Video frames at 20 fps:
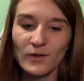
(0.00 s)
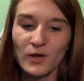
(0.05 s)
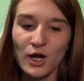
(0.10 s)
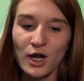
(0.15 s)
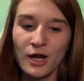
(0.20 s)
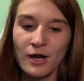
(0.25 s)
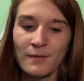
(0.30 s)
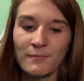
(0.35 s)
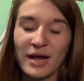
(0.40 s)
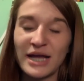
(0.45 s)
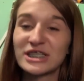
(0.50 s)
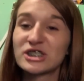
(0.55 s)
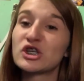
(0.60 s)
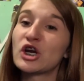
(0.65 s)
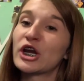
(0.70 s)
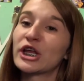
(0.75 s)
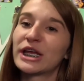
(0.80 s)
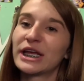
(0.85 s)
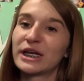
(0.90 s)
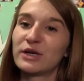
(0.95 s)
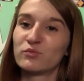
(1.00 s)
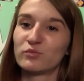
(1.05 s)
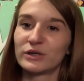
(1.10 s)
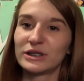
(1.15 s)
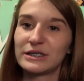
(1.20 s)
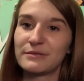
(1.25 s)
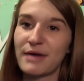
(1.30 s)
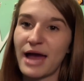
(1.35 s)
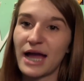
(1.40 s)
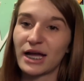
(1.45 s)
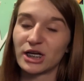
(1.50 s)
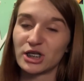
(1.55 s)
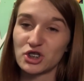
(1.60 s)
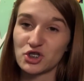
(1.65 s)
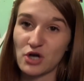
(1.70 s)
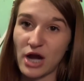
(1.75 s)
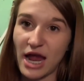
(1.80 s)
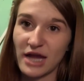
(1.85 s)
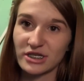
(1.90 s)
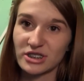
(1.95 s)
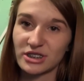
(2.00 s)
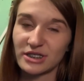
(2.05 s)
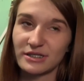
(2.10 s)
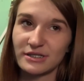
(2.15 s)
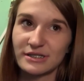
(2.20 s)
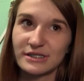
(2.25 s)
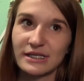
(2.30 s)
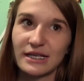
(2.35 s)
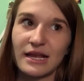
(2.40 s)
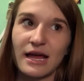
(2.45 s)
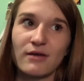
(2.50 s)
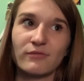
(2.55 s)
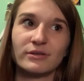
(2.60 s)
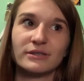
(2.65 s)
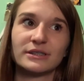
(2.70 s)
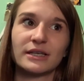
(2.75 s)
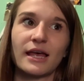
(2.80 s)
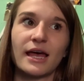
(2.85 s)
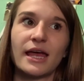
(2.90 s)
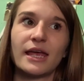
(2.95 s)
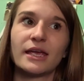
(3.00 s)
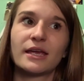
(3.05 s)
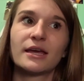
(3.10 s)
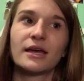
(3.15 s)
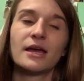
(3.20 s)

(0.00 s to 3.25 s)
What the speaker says: I started getting really bad contractions, and I was like,